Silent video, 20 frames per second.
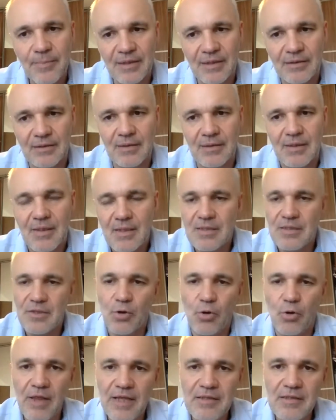But the
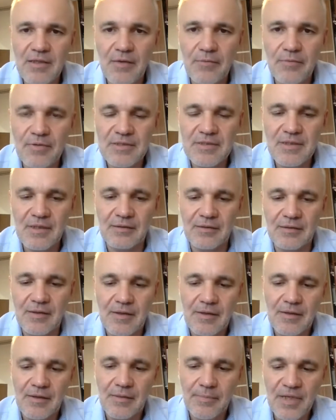whole idea was that
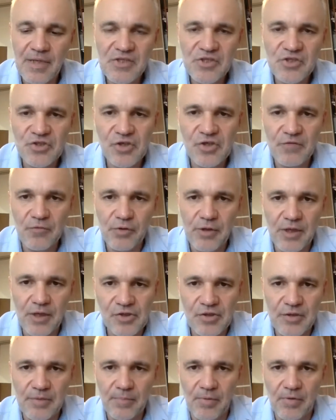the ministry would
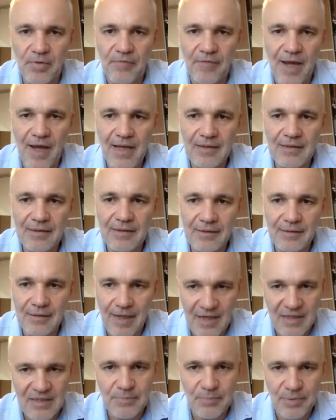actually provide
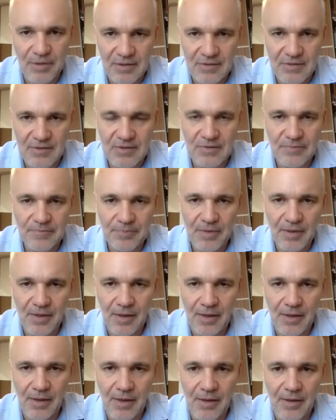experts
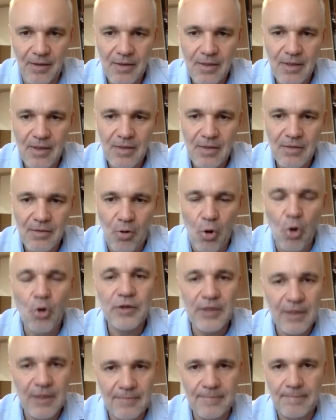
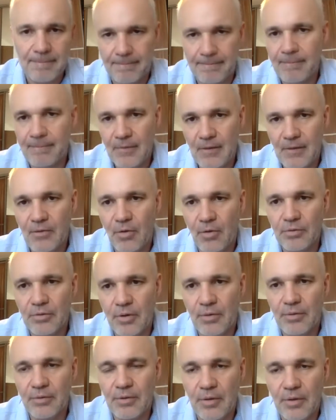on
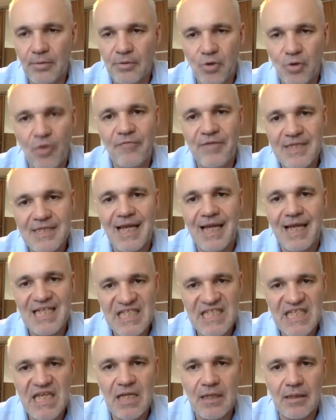
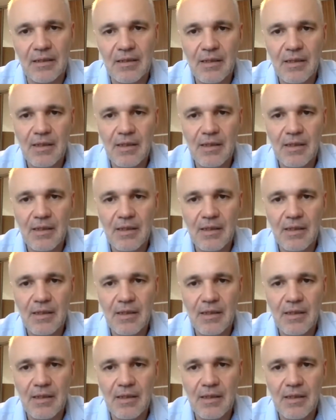COVID-19,